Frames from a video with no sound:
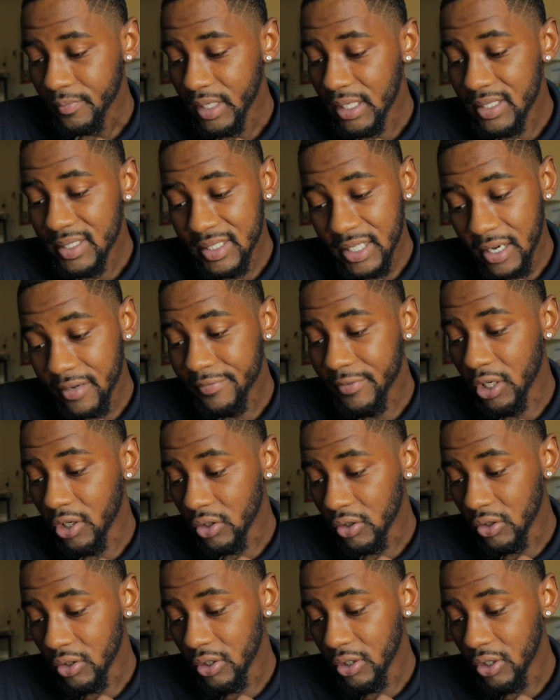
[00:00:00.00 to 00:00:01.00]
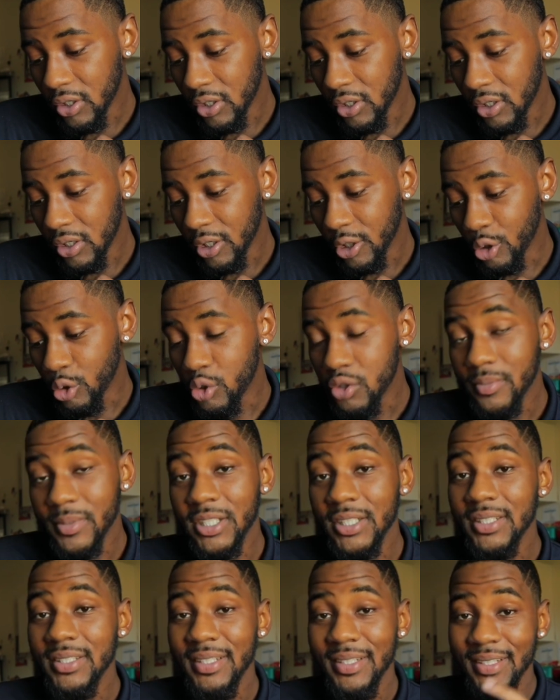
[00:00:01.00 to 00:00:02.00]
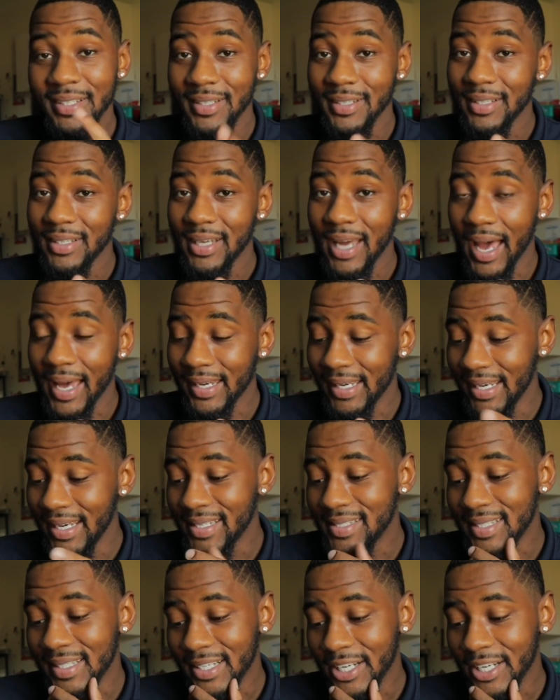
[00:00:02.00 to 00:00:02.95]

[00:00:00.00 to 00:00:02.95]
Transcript: It's tough, though. Kuzma, I need it.